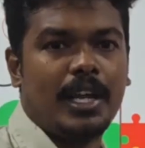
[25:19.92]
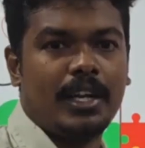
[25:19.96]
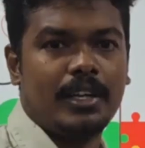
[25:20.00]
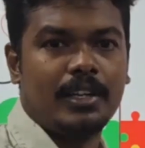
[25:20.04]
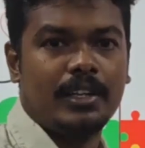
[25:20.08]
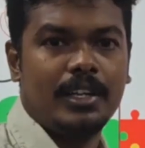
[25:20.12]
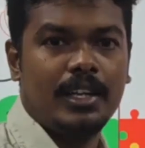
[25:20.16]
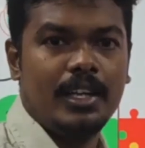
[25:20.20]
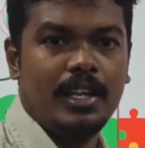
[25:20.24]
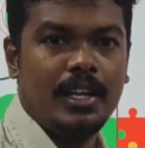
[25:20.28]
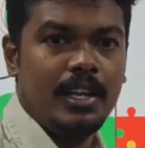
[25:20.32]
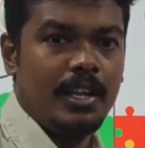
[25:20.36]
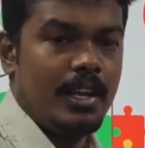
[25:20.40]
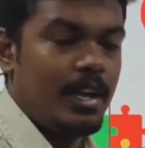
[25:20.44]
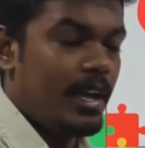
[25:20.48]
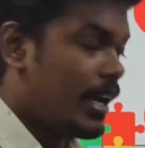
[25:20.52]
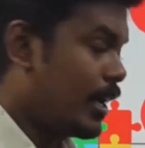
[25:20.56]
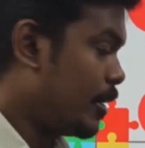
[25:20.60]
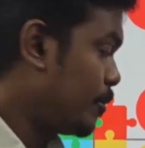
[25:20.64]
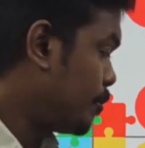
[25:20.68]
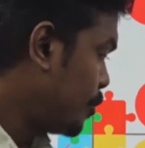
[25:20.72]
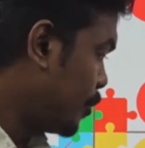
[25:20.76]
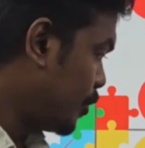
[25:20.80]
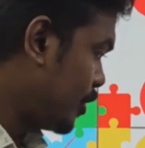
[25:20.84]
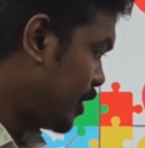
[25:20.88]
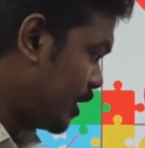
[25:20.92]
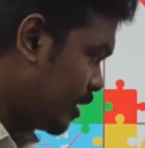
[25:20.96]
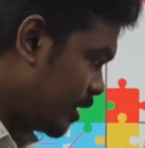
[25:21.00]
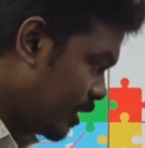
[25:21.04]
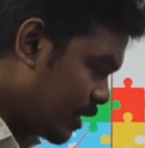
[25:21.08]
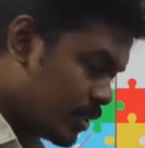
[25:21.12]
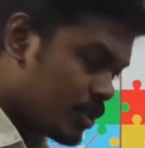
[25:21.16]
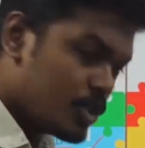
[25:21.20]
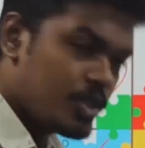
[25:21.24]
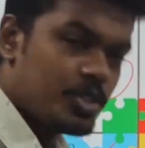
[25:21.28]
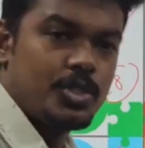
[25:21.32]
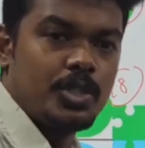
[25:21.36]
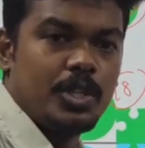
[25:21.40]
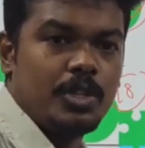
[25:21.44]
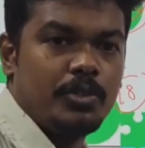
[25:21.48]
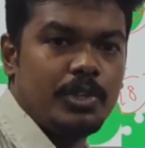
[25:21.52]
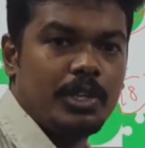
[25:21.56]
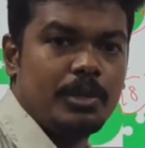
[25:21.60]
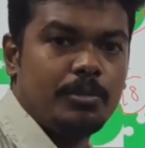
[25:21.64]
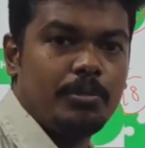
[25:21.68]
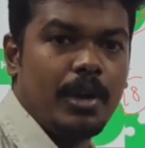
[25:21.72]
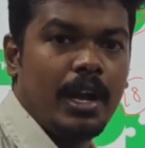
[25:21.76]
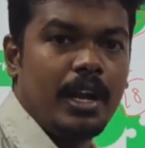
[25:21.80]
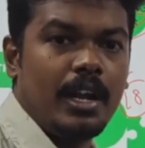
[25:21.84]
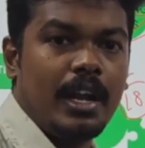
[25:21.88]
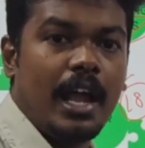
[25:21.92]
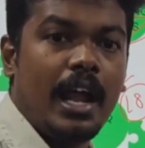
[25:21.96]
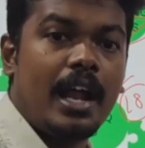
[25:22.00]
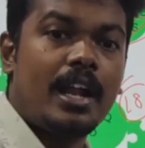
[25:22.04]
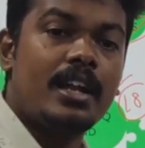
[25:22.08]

part and put it in this your weak part,